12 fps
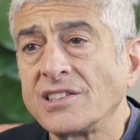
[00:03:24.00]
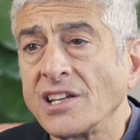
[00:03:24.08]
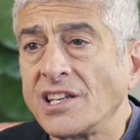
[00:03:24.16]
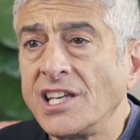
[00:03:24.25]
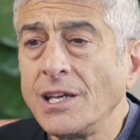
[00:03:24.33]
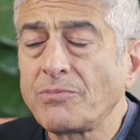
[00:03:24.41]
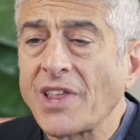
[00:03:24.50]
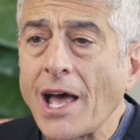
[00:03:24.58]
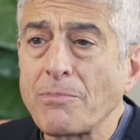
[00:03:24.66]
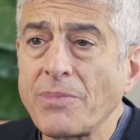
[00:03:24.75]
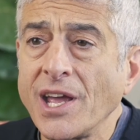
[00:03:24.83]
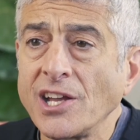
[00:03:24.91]
to keep
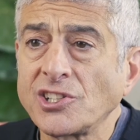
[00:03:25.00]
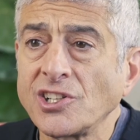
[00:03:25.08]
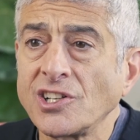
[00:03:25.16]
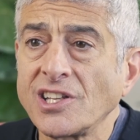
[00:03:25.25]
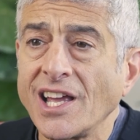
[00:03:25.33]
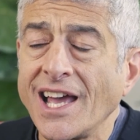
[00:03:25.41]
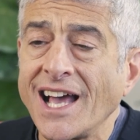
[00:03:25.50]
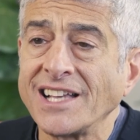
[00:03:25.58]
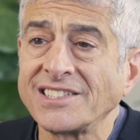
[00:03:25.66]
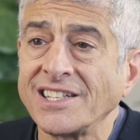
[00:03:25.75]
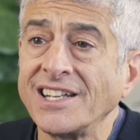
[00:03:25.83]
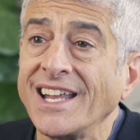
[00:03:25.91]
that patient
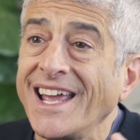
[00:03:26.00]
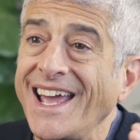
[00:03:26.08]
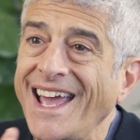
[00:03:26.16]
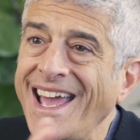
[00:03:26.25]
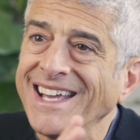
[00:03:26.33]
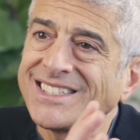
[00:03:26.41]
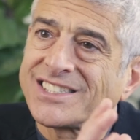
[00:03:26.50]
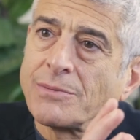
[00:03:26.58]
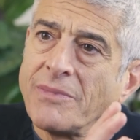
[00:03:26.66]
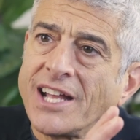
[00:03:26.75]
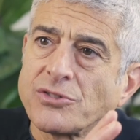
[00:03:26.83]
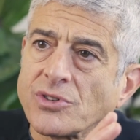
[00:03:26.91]
as an
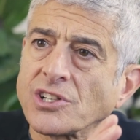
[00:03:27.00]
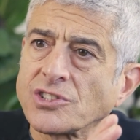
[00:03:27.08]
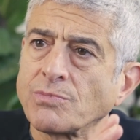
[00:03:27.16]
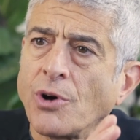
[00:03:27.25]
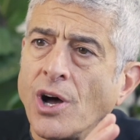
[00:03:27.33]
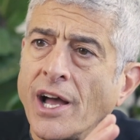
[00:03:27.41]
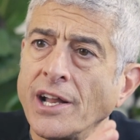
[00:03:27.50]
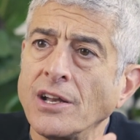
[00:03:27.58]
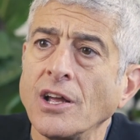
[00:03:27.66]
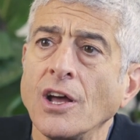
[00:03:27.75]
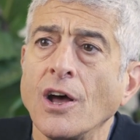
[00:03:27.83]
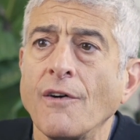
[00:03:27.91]
asymmetric spine
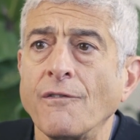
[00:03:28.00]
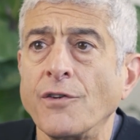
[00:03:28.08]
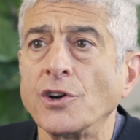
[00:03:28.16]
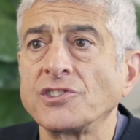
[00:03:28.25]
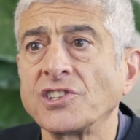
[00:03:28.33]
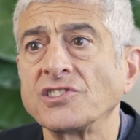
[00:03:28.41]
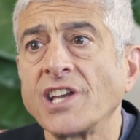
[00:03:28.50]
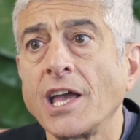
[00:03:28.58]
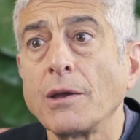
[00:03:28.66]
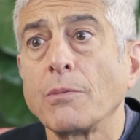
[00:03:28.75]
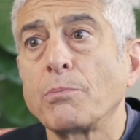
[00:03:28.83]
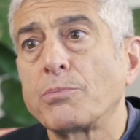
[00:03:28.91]
versus
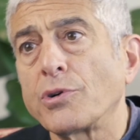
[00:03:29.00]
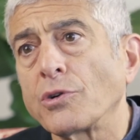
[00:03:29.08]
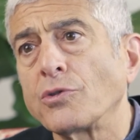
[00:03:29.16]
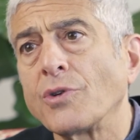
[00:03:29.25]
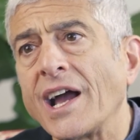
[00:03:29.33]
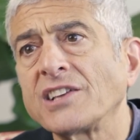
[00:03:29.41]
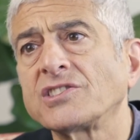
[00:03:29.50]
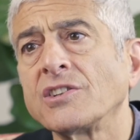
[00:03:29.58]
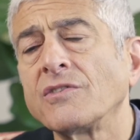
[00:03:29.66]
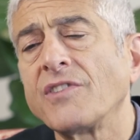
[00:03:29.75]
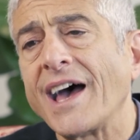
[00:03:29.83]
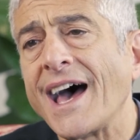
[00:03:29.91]
a
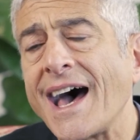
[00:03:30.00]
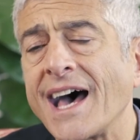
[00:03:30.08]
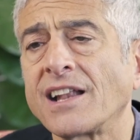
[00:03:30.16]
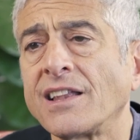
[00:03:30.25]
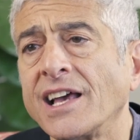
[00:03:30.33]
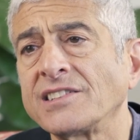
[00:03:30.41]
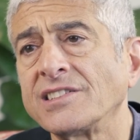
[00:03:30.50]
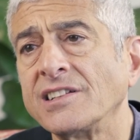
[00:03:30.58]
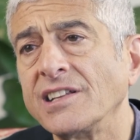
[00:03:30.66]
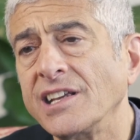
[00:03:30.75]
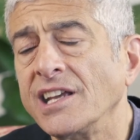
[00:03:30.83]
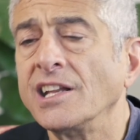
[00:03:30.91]
progressive
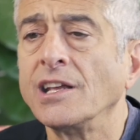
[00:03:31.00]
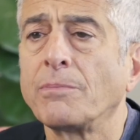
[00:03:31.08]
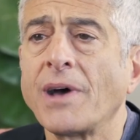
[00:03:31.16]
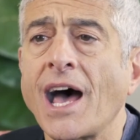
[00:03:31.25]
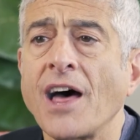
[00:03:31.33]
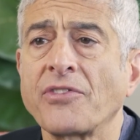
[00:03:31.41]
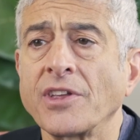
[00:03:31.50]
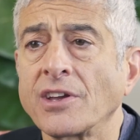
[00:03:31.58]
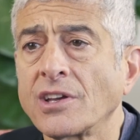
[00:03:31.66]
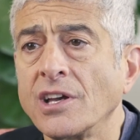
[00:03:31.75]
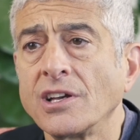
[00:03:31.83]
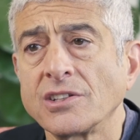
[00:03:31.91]
adolescent
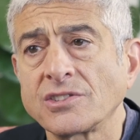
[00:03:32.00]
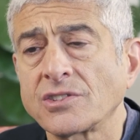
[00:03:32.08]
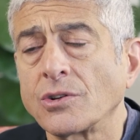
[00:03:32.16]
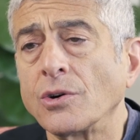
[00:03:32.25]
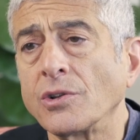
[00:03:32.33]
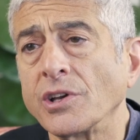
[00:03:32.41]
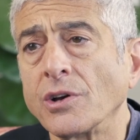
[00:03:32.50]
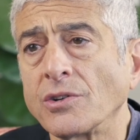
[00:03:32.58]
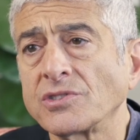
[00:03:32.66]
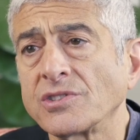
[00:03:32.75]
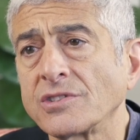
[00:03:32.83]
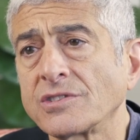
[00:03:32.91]
idiopathic
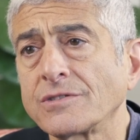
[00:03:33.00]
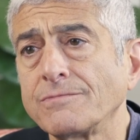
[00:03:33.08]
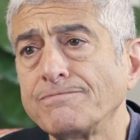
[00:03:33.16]
scoliosis.